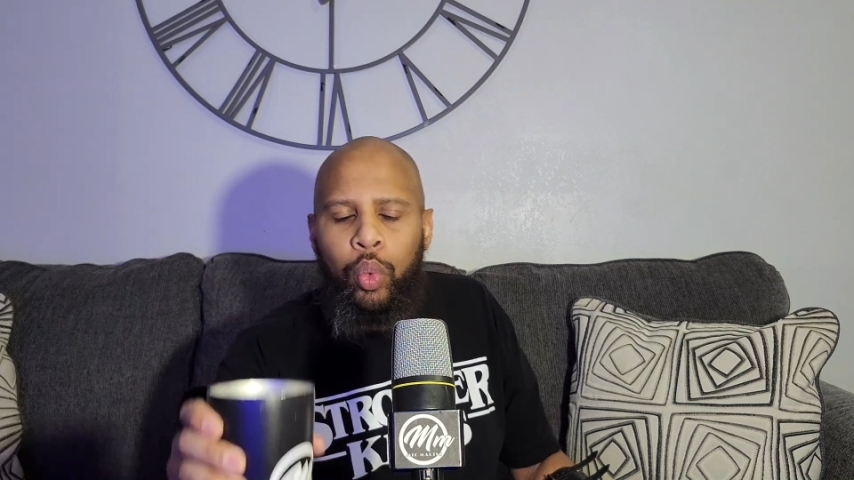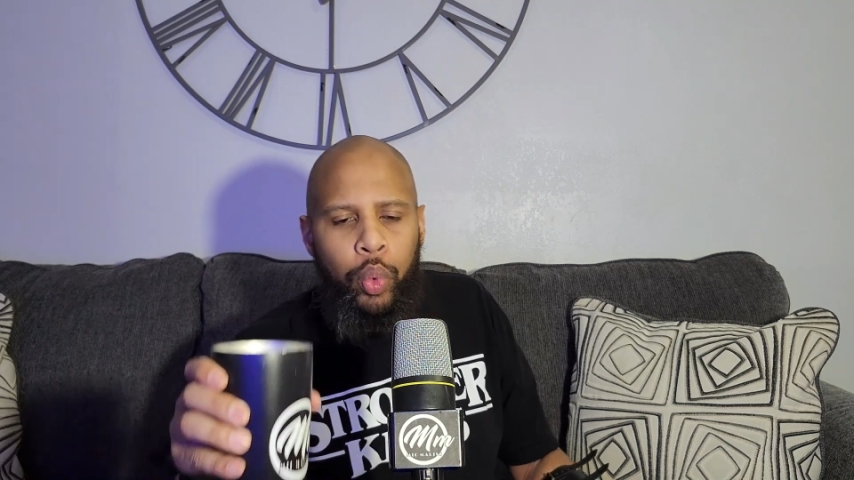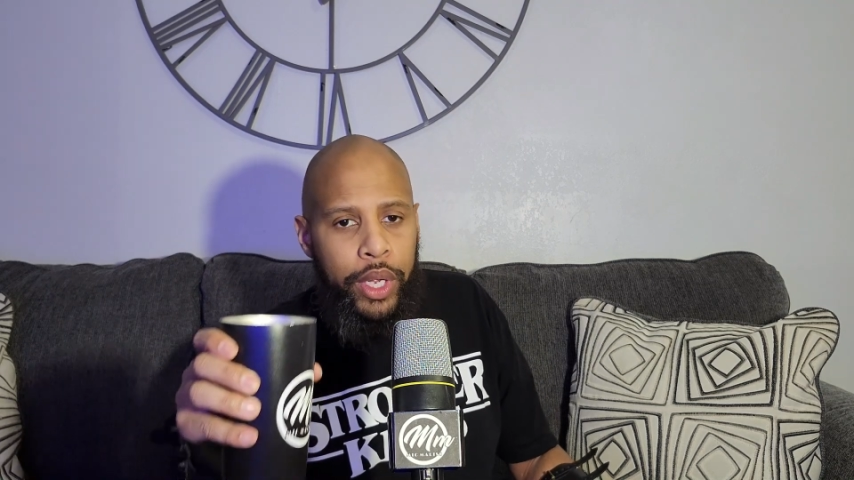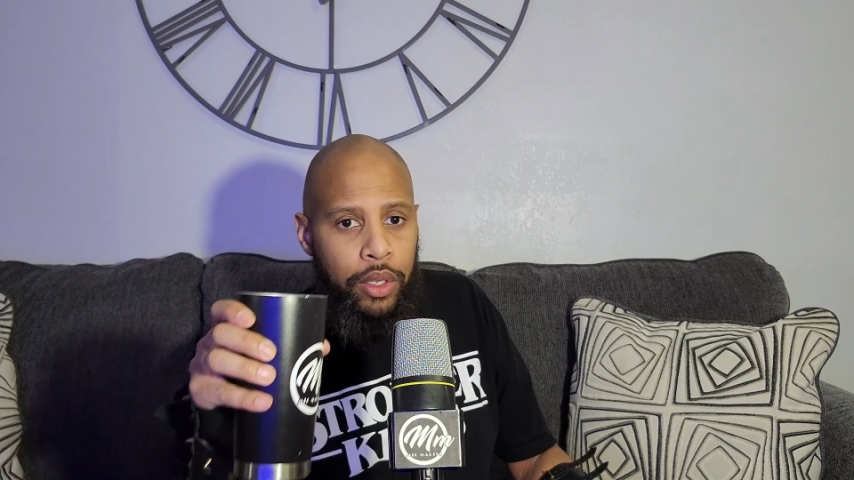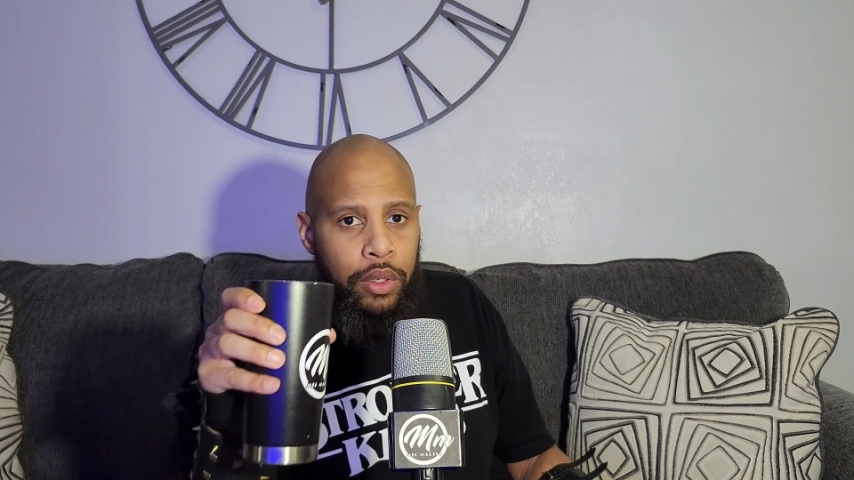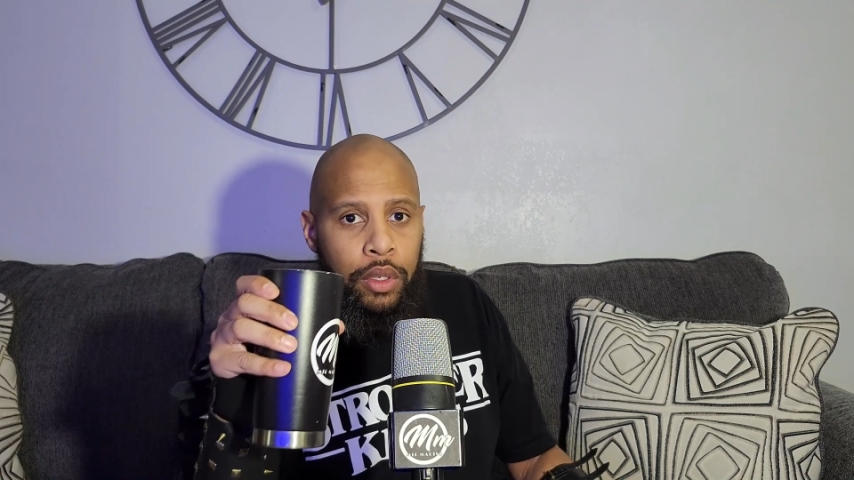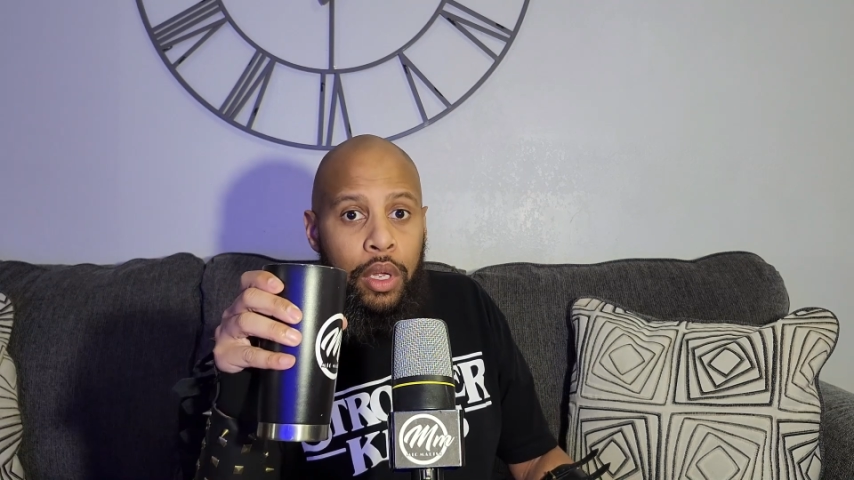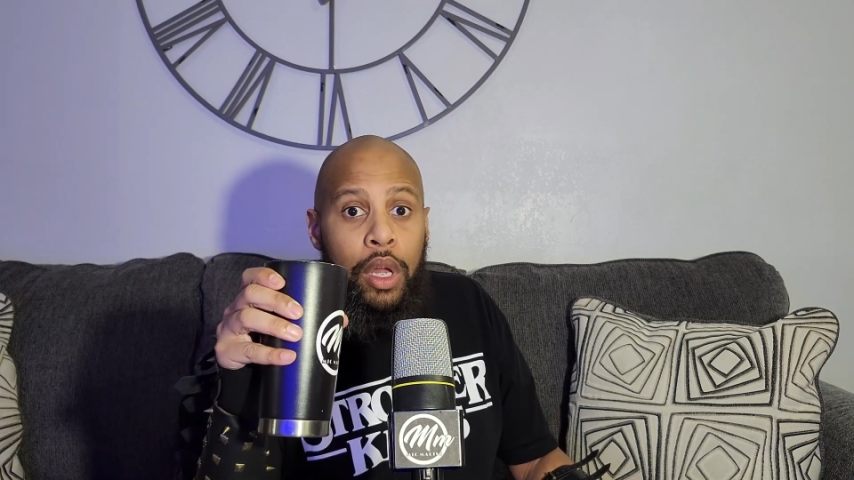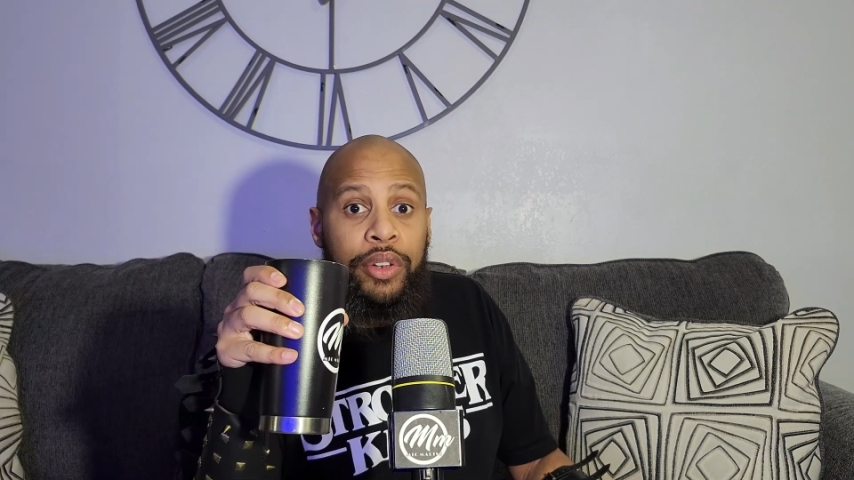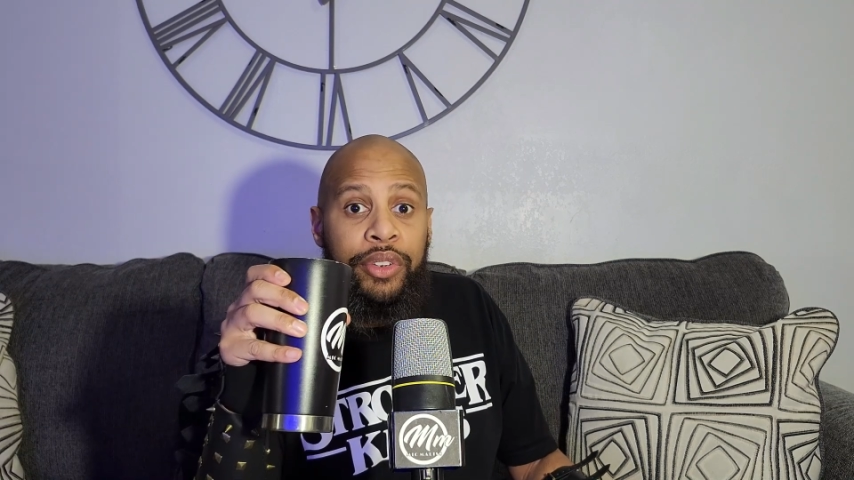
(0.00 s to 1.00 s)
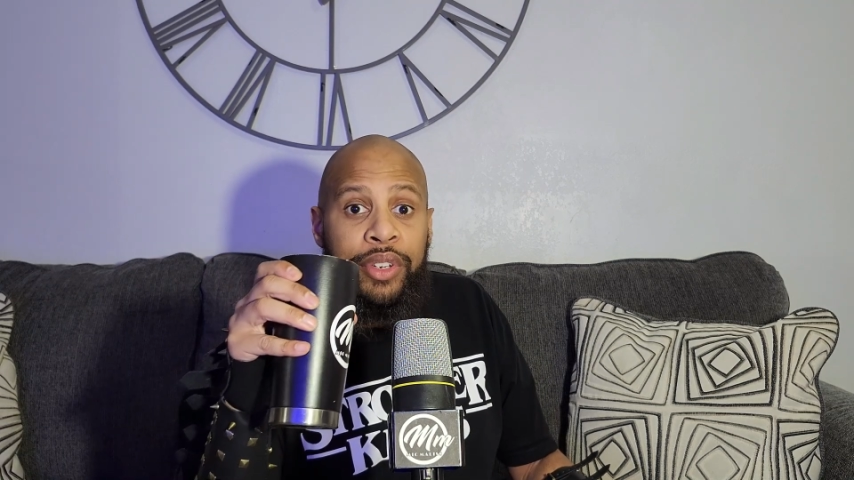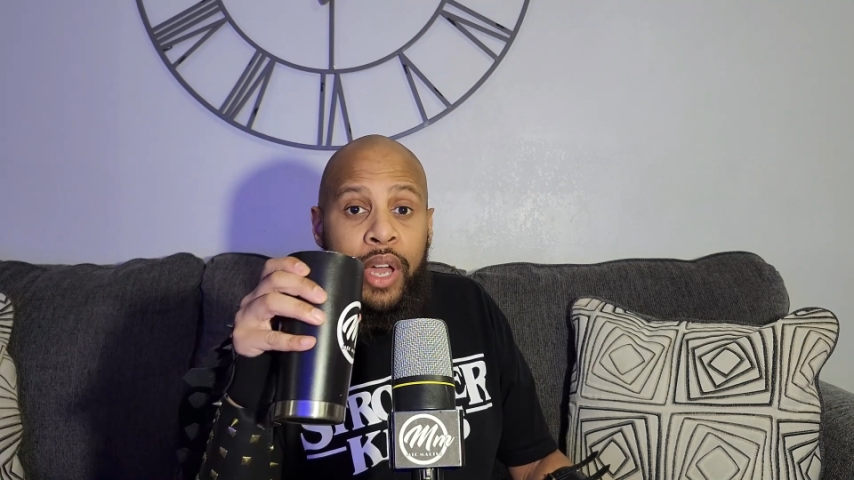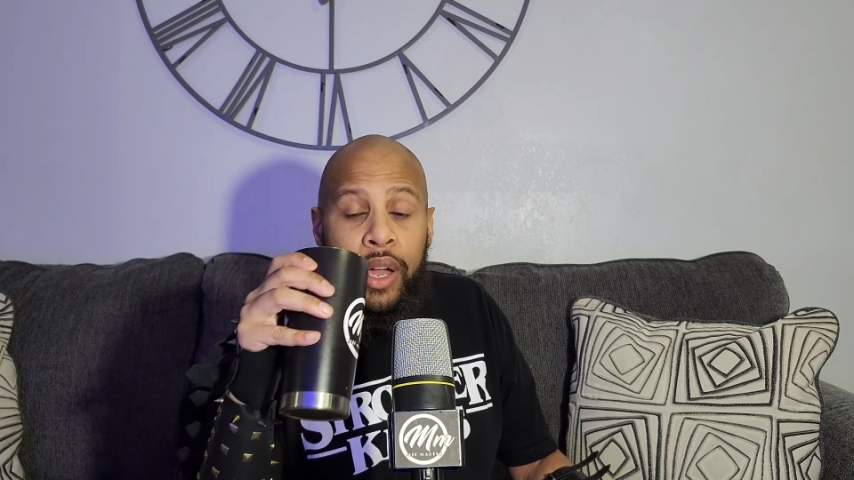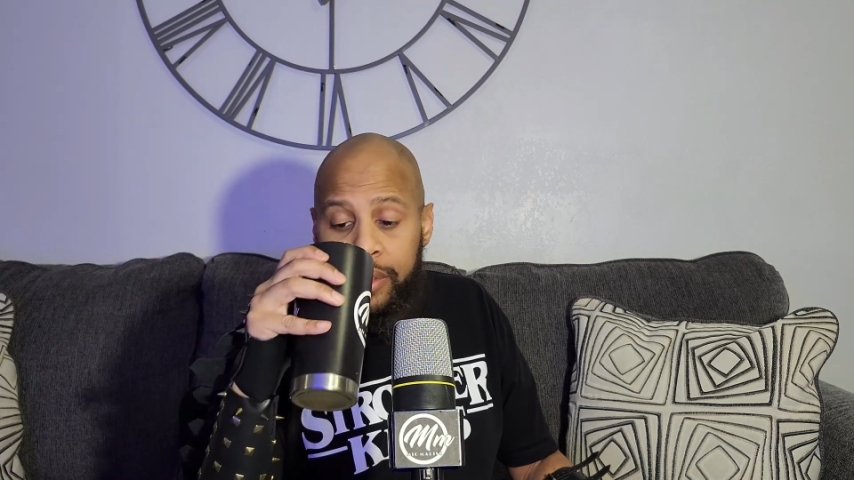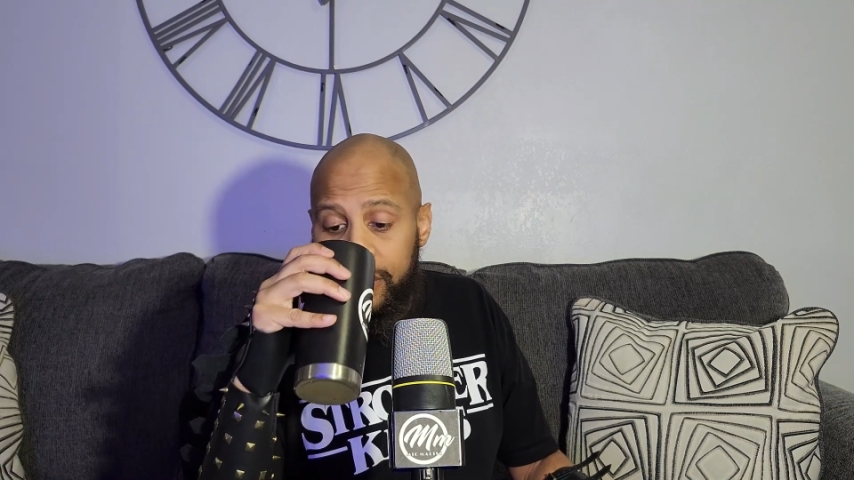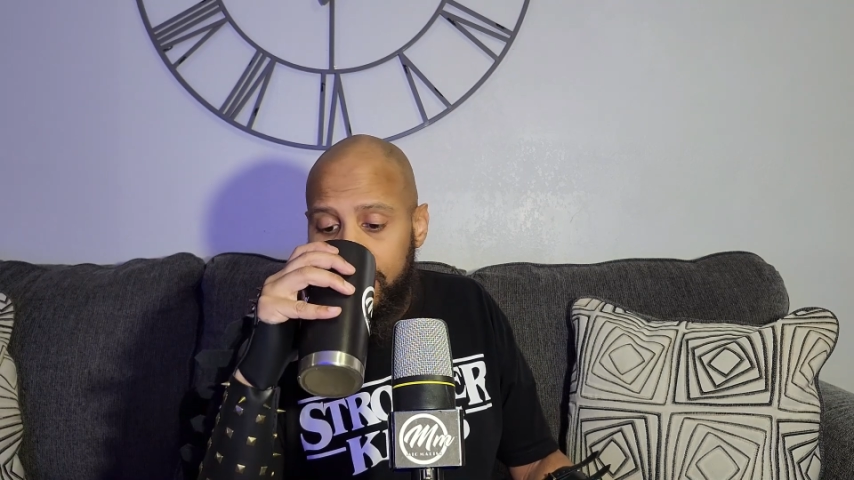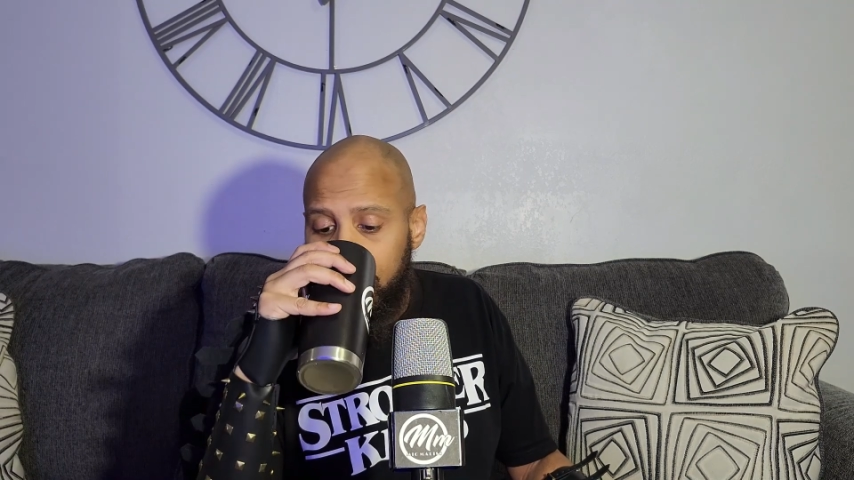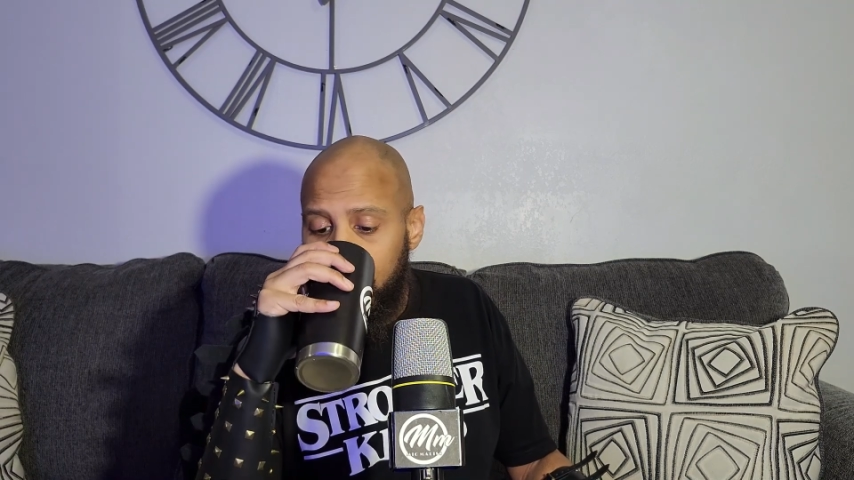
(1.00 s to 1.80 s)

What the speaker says: will done.